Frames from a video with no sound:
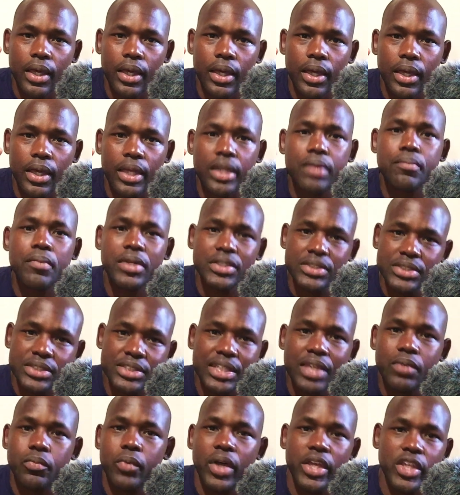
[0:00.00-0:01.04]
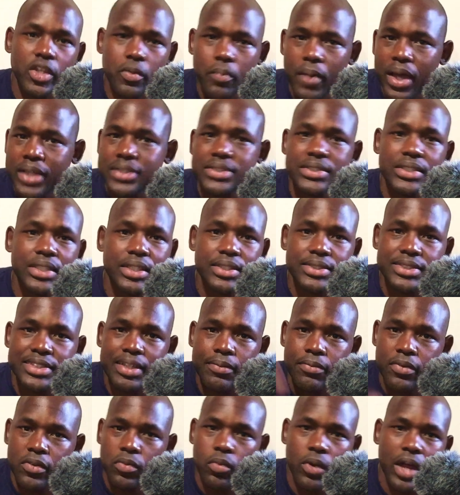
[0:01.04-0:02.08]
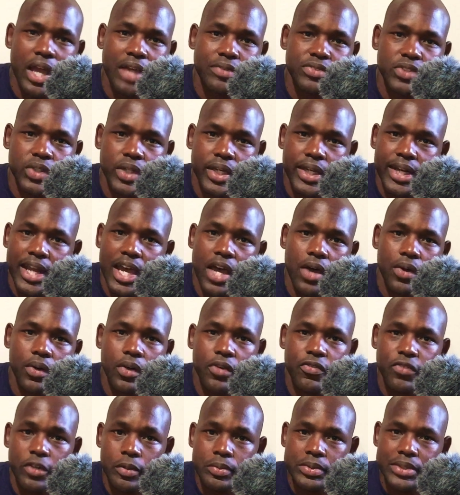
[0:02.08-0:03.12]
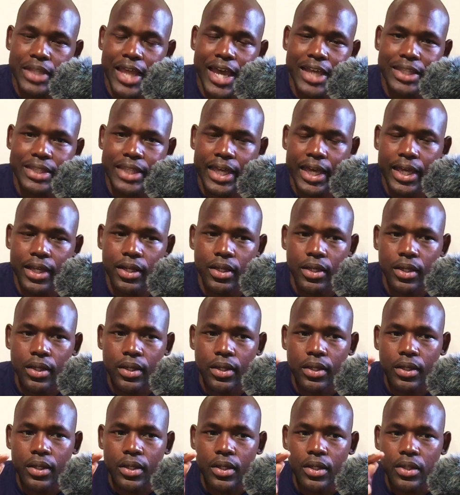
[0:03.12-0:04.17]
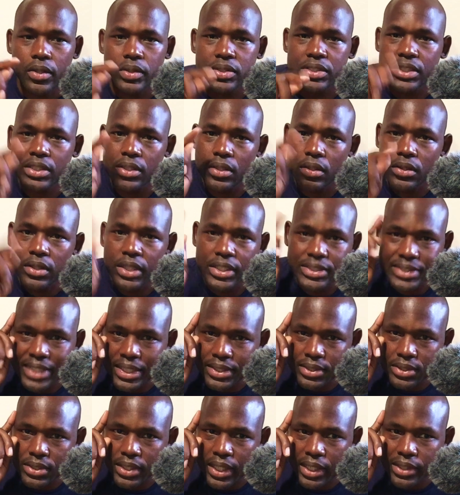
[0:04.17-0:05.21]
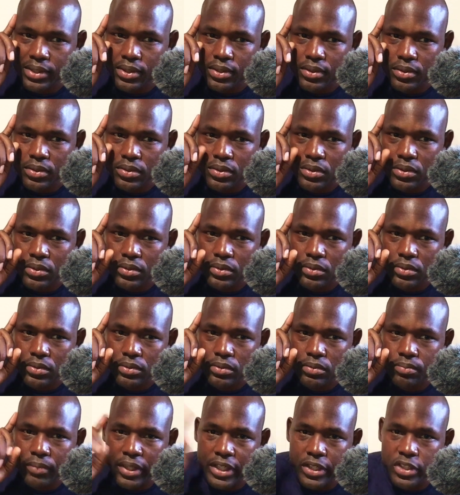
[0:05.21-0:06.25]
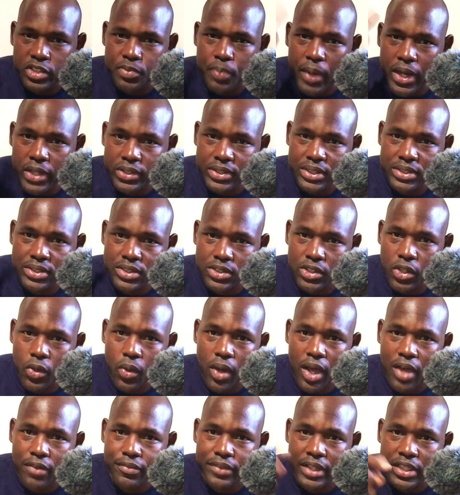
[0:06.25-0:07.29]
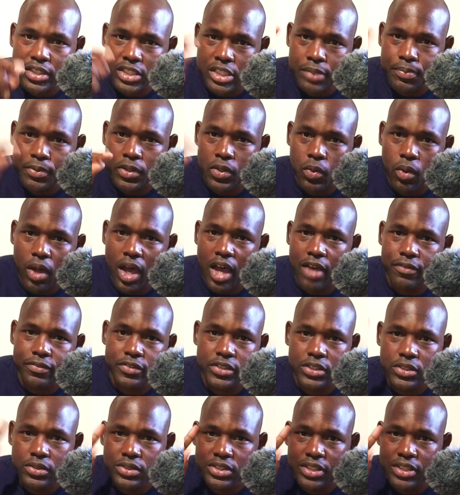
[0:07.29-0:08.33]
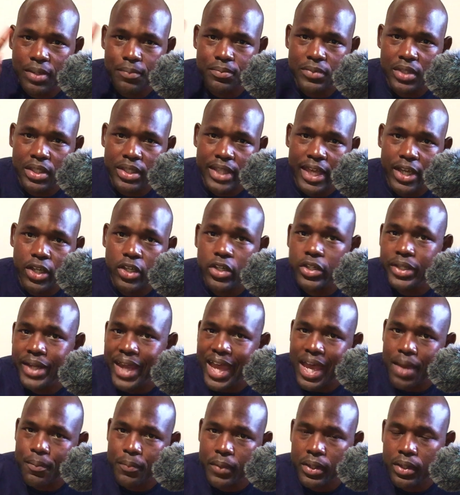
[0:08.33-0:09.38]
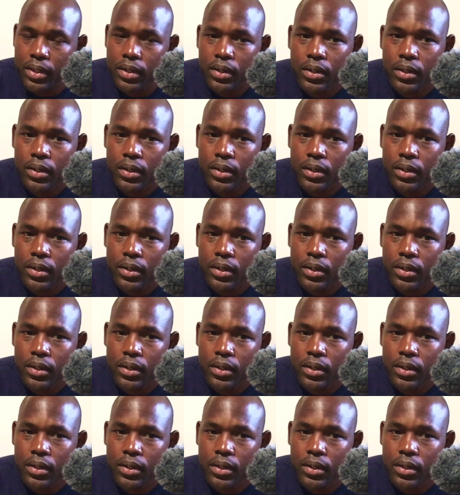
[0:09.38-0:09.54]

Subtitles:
And in much the same way you might see in Stepford Wives or Get Out or films like that, you see little things that make your spider senses go off and that tip you off to something that could happen.